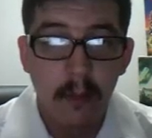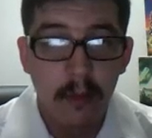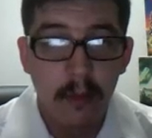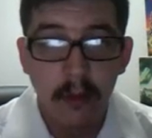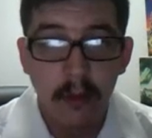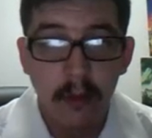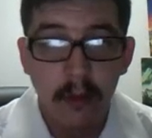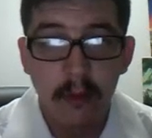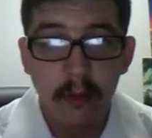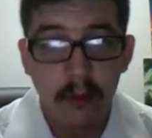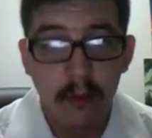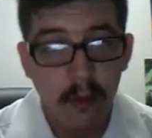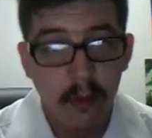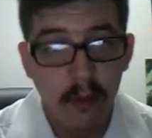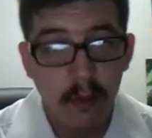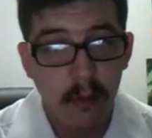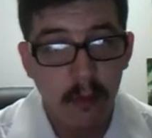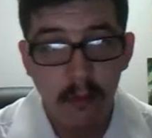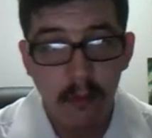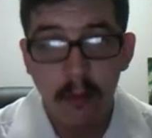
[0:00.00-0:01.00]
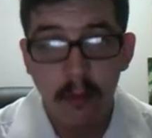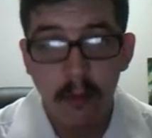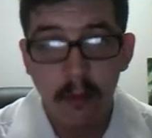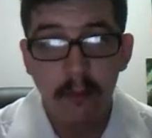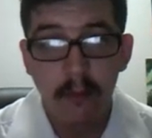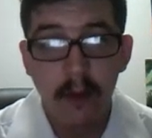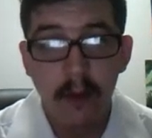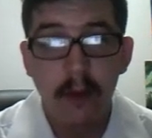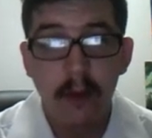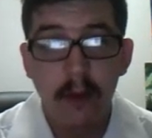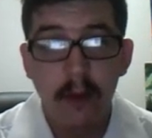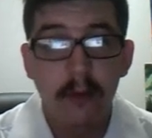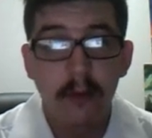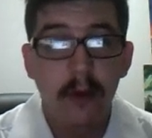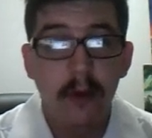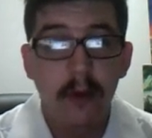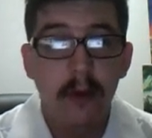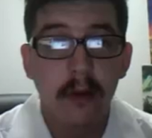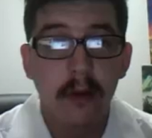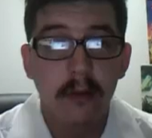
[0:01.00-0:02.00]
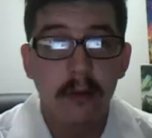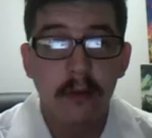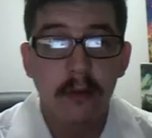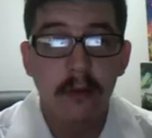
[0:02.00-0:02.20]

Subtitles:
this little video series is